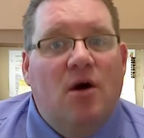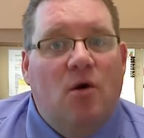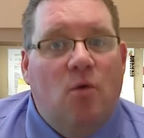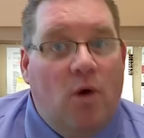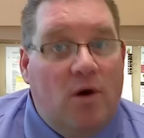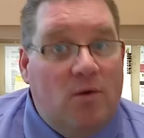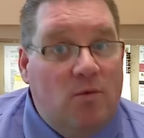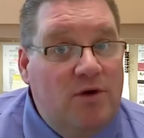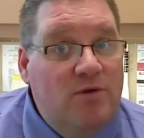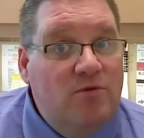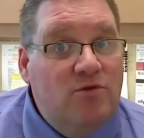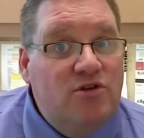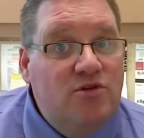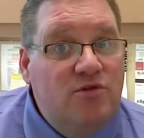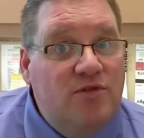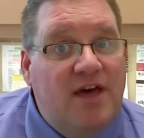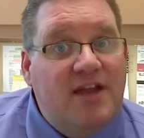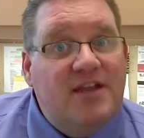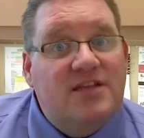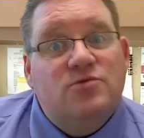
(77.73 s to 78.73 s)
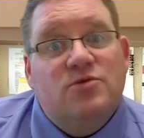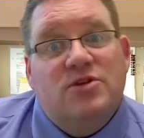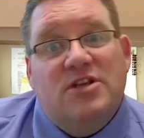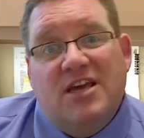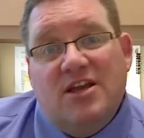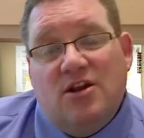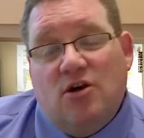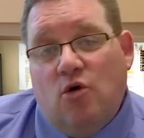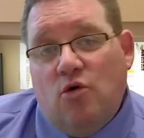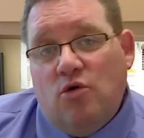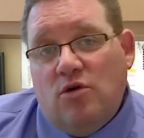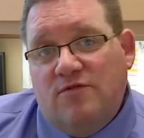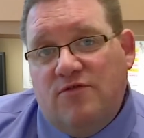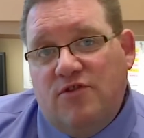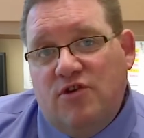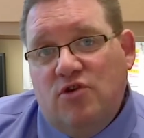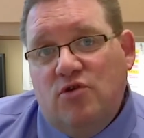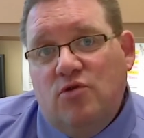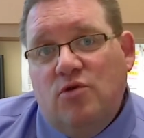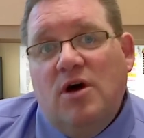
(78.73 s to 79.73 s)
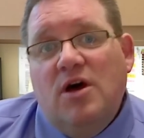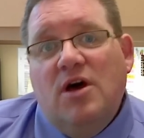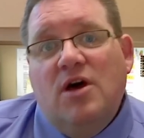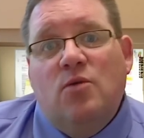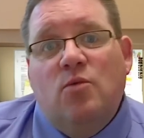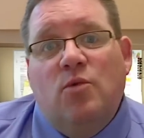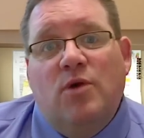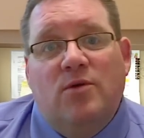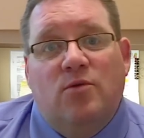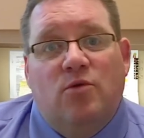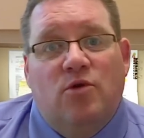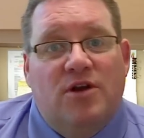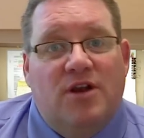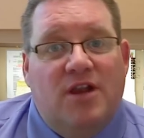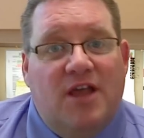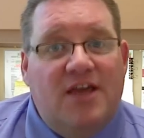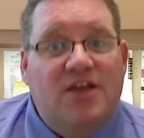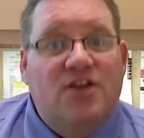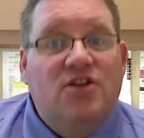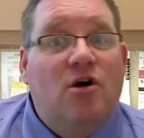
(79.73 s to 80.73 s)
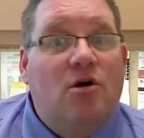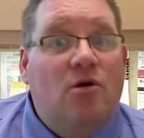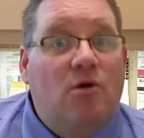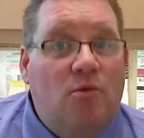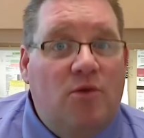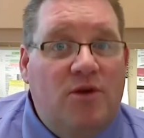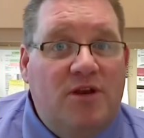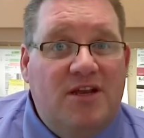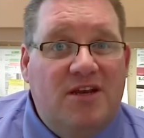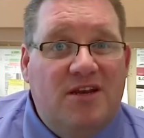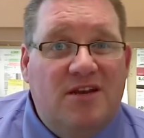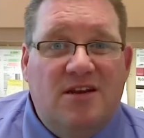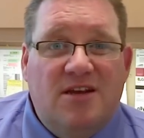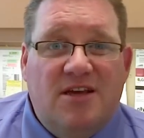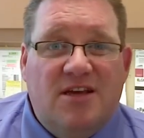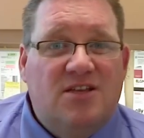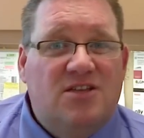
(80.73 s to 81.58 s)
What we would do then is we'd get a hold of you, we would let you know what we needed.